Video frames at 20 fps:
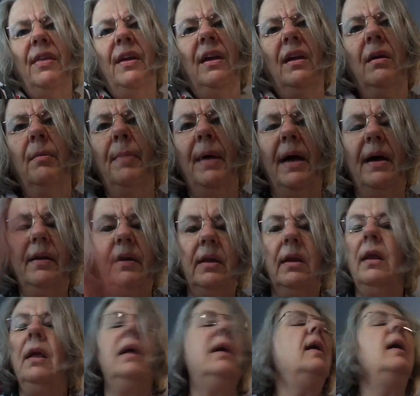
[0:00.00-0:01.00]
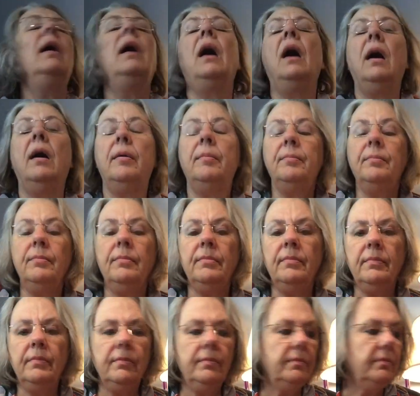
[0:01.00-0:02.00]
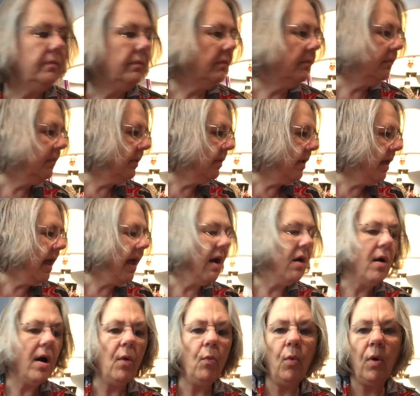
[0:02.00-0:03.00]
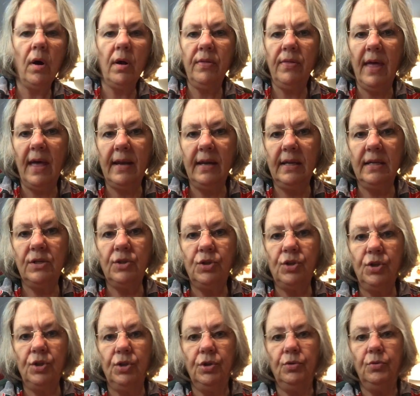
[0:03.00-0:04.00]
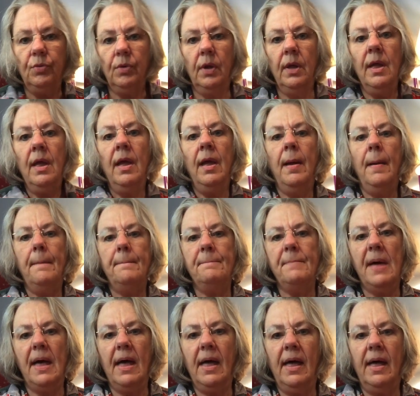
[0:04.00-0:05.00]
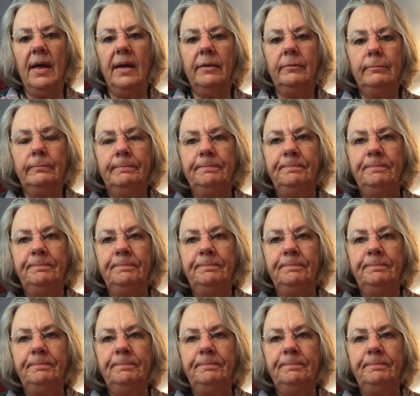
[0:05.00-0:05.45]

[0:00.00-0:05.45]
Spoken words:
think about it, how I'll work that into my